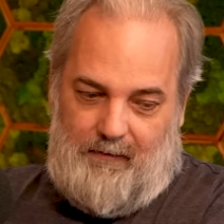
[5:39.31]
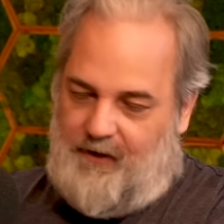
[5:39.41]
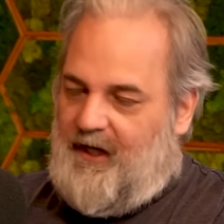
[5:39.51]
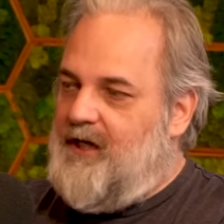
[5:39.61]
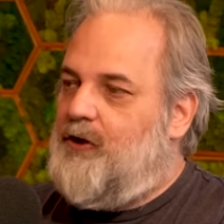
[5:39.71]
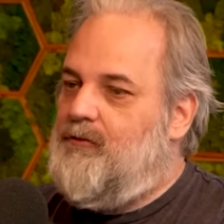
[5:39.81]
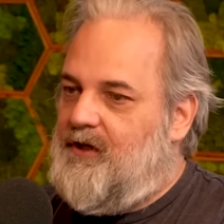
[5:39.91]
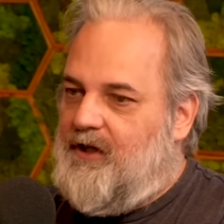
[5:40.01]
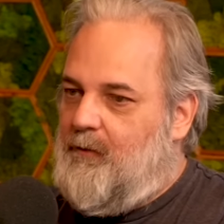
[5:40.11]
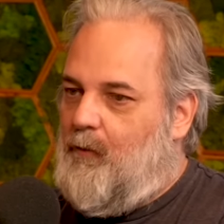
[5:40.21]
think I knew
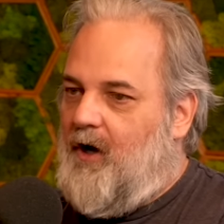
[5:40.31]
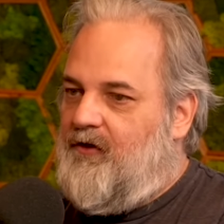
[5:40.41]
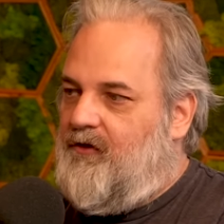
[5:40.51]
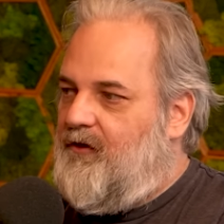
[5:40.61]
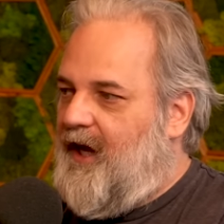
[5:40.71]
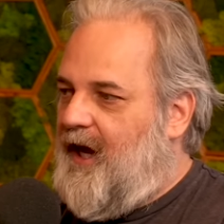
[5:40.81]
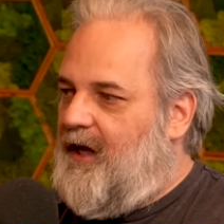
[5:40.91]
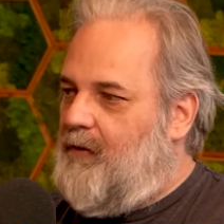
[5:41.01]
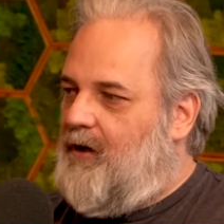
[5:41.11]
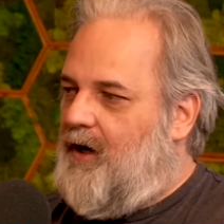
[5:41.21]
that he was gay,
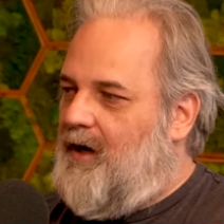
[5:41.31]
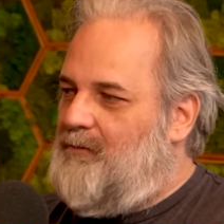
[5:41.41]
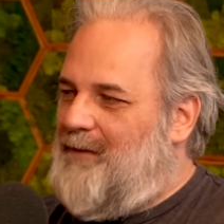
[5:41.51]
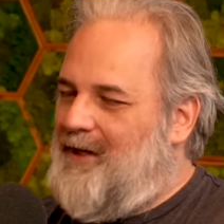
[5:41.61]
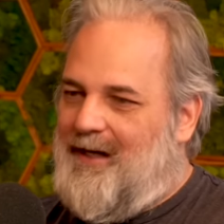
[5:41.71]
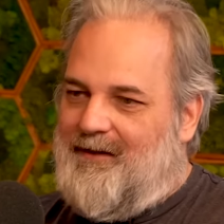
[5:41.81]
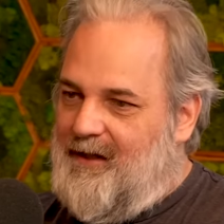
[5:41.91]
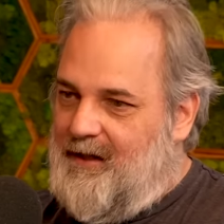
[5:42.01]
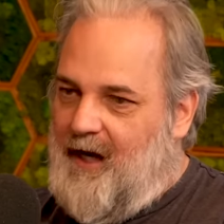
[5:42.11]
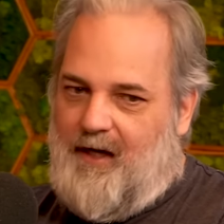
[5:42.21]
or maybe I
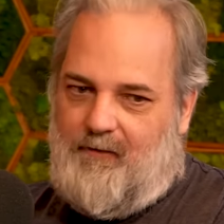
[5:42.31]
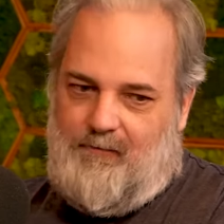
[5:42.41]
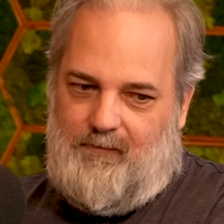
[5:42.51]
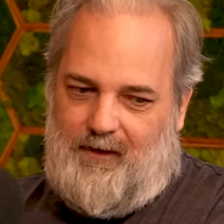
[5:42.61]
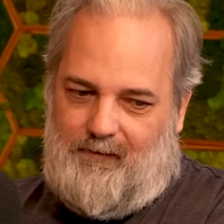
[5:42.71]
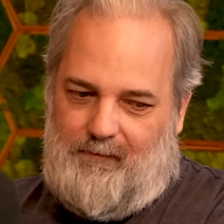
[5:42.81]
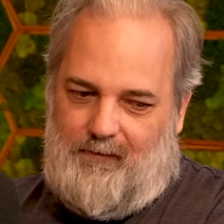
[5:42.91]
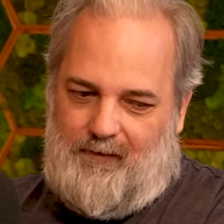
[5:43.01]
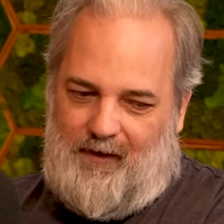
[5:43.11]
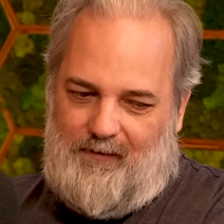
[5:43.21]
did. It
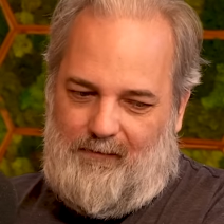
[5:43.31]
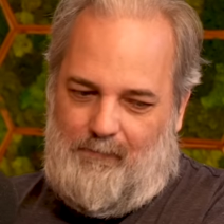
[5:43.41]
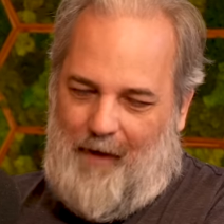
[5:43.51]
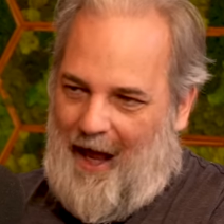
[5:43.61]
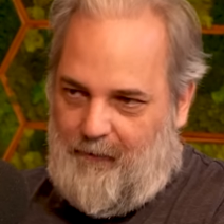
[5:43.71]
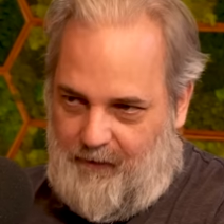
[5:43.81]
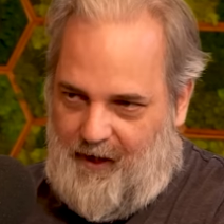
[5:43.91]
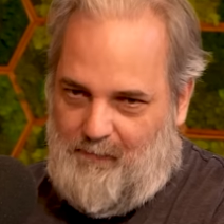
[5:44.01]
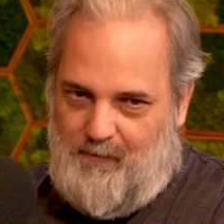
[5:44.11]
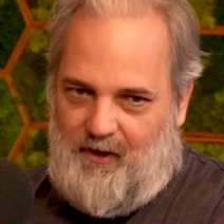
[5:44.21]
doesn't matter
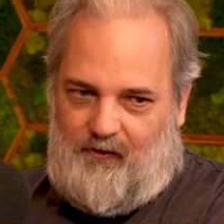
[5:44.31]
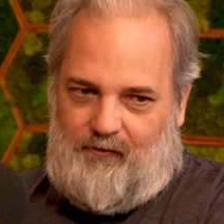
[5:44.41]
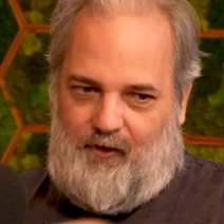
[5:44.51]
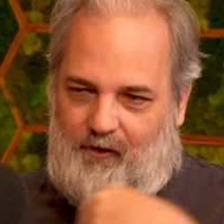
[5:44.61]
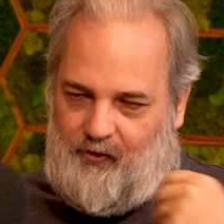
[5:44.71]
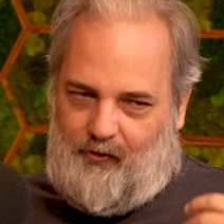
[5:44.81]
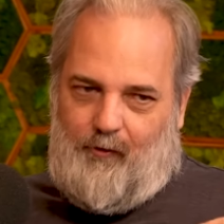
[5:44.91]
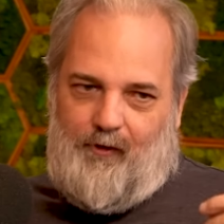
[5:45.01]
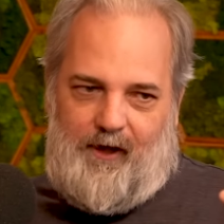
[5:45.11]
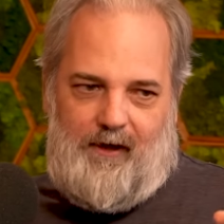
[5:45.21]
that much to the
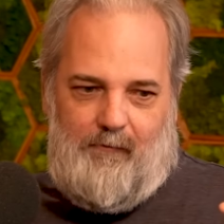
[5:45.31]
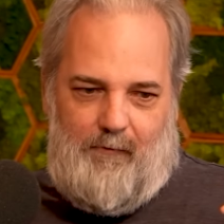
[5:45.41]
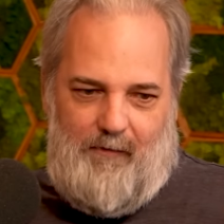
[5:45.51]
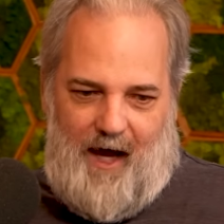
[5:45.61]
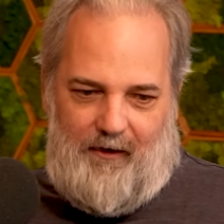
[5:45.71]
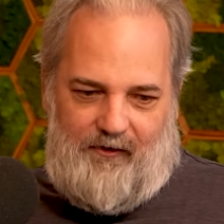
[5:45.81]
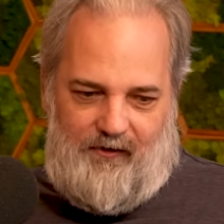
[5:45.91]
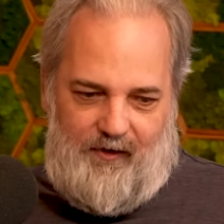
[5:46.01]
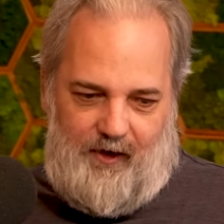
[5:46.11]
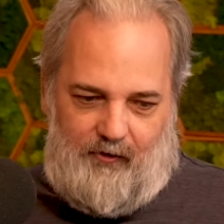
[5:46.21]
story. What matters
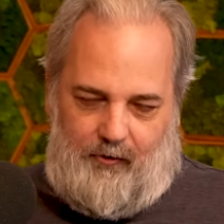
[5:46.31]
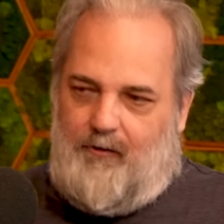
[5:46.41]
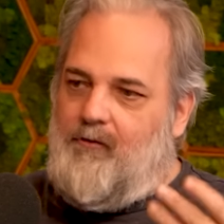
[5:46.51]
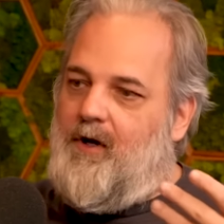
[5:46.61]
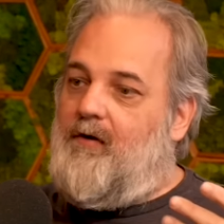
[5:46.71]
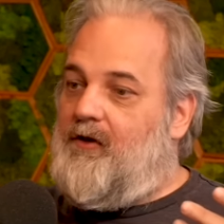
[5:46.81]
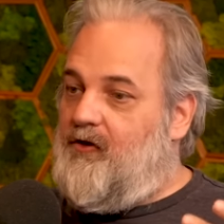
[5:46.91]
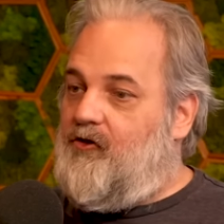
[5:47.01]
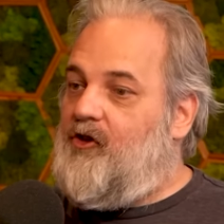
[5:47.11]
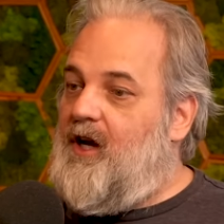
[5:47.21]
is that he turned around in
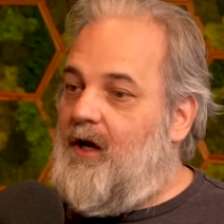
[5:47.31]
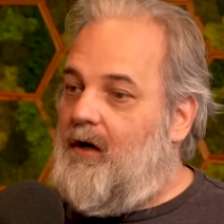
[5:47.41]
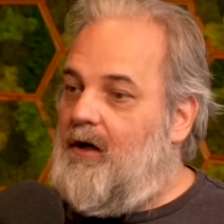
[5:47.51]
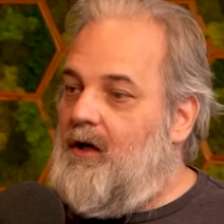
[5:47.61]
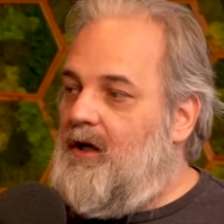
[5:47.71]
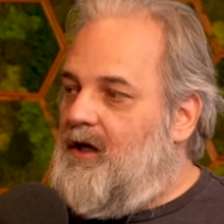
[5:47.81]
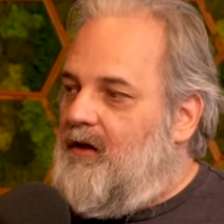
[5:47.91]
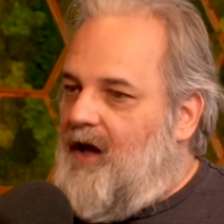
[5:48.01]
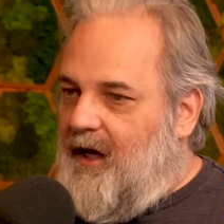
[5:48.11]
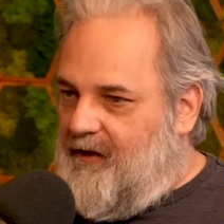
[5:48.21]
his chair and he
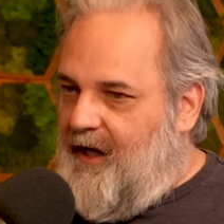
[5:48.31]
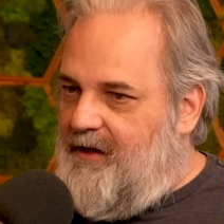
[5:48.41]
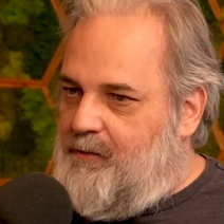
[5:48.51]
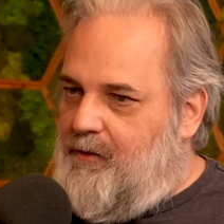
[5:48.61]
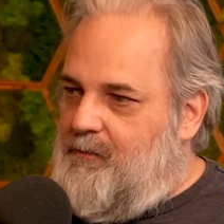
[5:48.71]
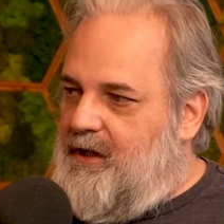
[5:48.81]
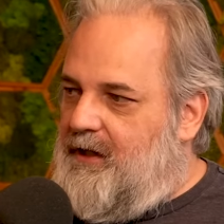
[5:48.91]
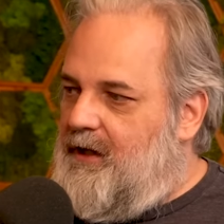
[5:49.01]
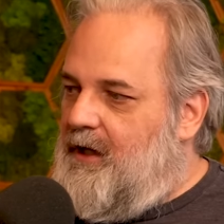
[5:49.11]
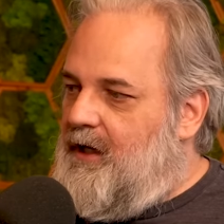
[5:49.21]
locked eyes with me